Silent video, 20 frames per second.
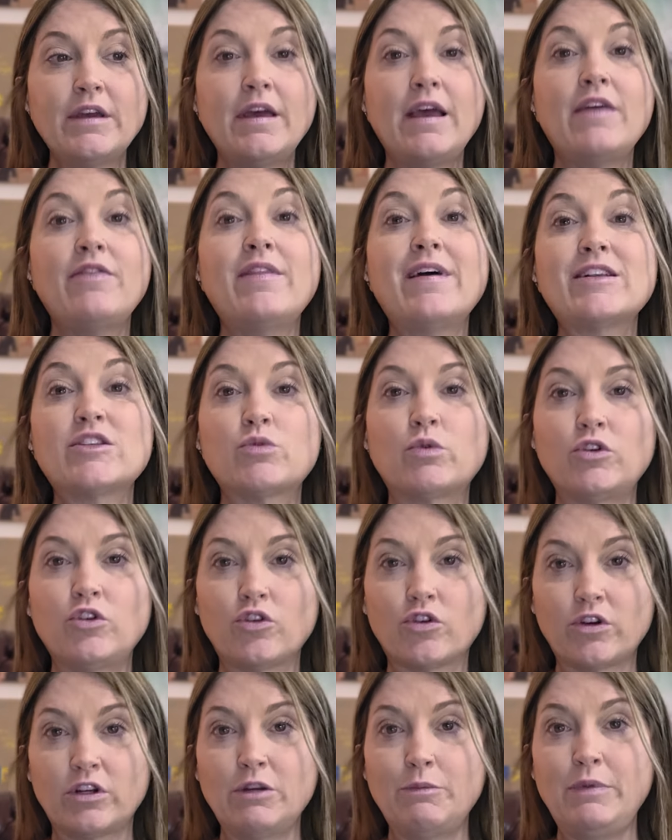And that's what you're
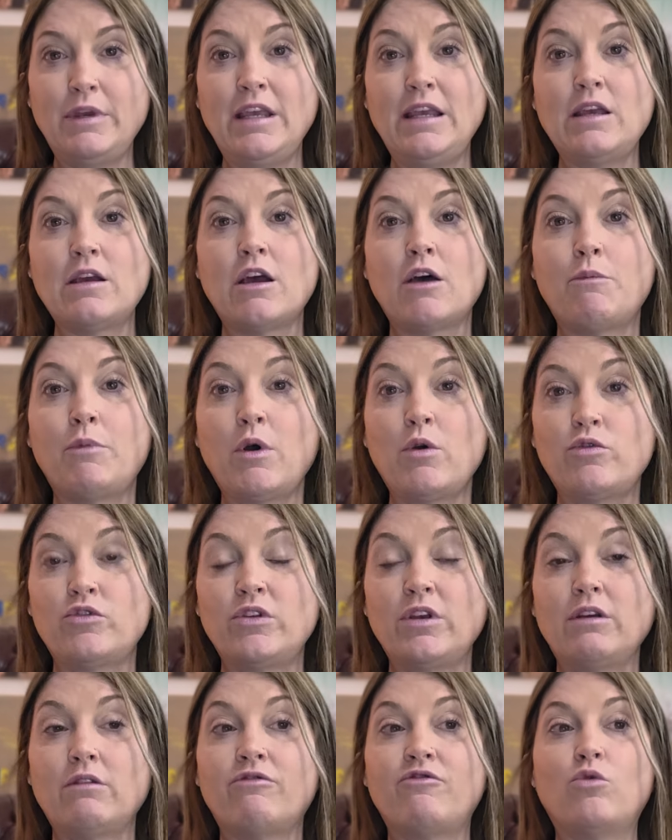going to be
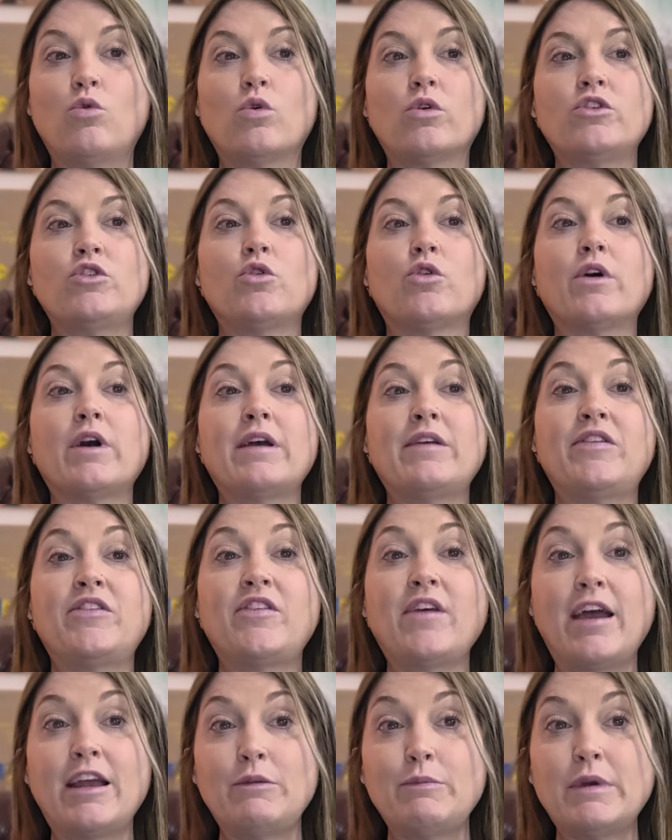posting for your
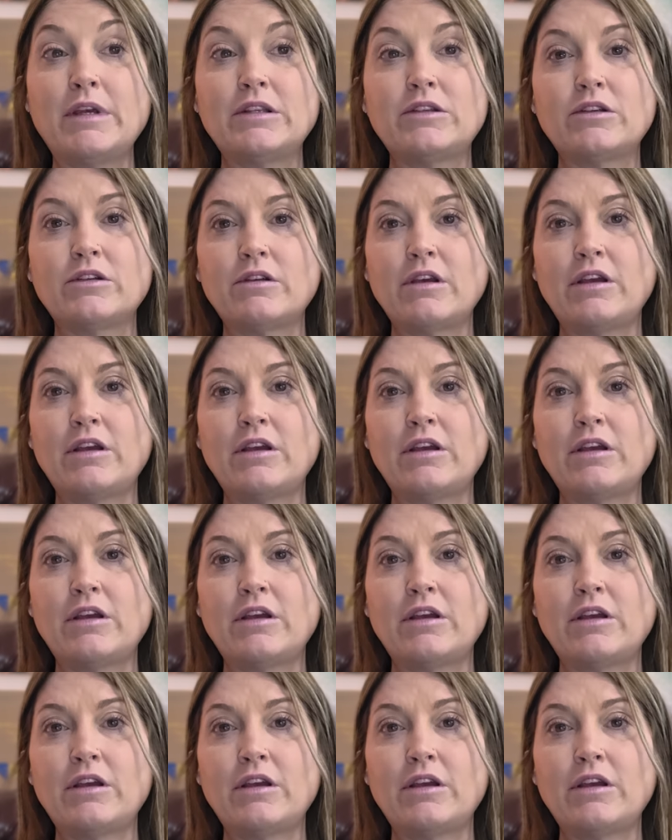assignment.